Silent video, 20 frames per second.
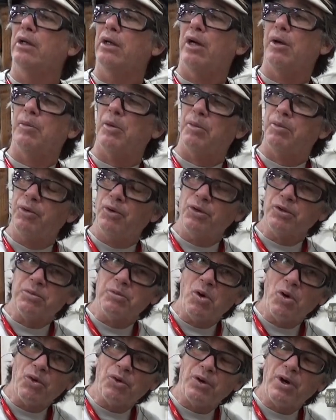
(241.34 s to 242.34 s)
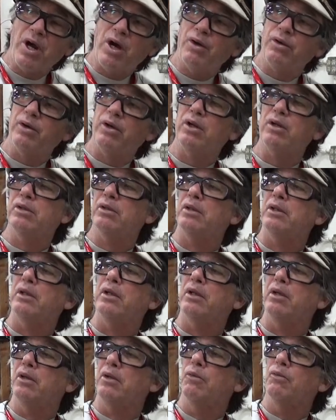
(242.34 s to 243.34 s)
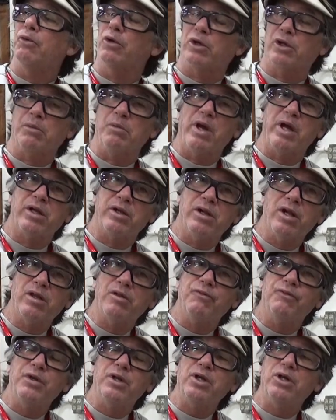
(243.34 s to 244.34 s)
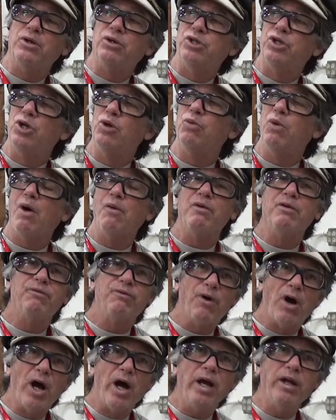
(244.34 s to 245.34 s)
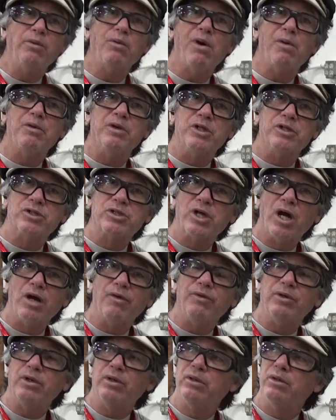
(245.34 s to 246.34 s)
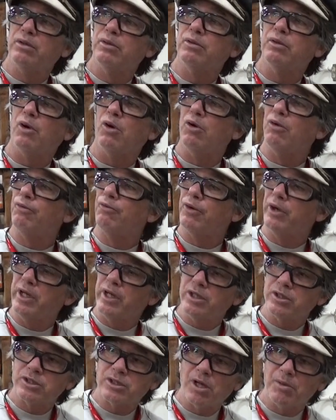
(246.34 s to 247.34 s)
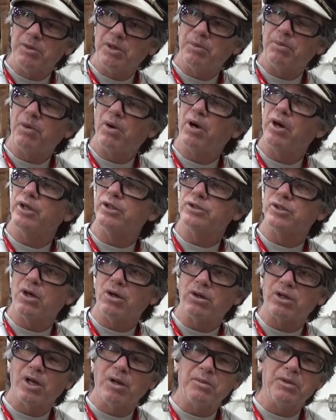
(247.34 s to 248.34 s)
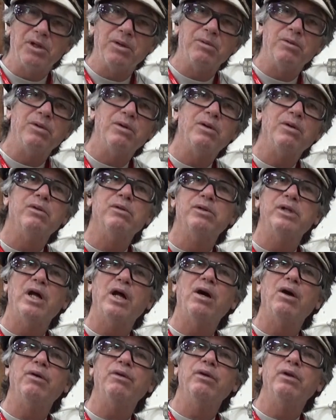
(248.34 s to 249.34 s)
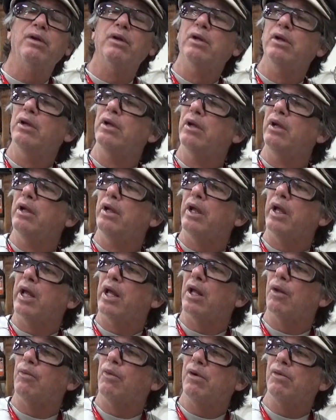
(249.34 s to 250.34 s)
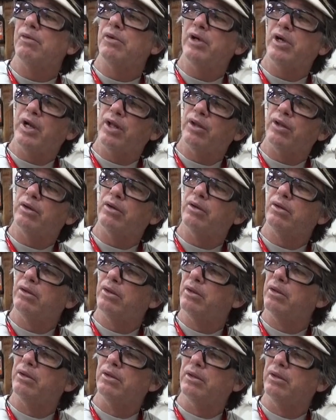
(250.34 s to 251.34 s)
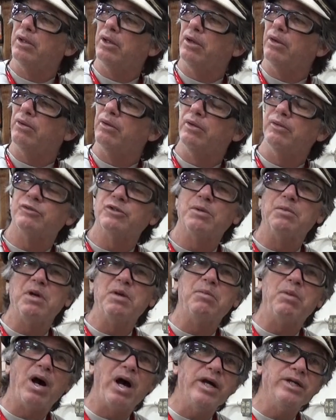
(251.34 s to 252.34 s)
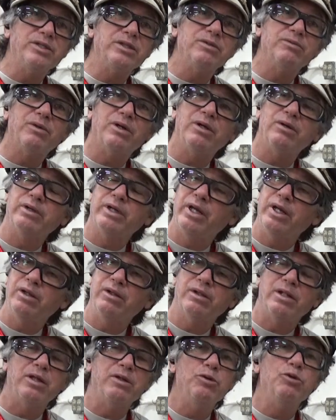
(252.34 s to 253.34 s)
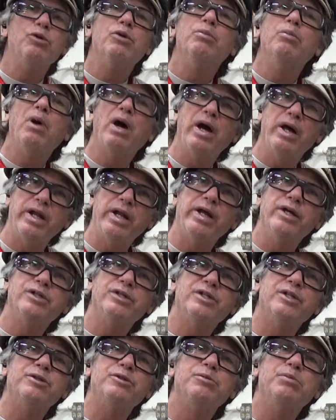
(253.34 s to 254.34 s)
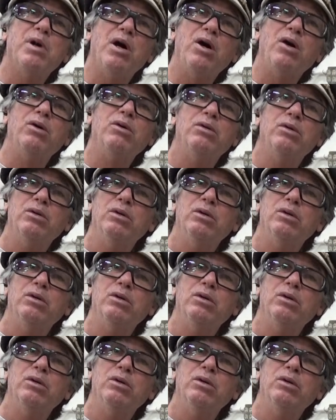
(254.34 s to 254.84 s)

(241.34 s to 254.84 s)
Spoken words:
I'm going to pull the motor out. We're going to make another video or two, what we find, what we discover. The whole front end's coming apart. It's all coming up, down. And one way or another, you know, if somebody buys it, well, hey, you can buy it as is, pal.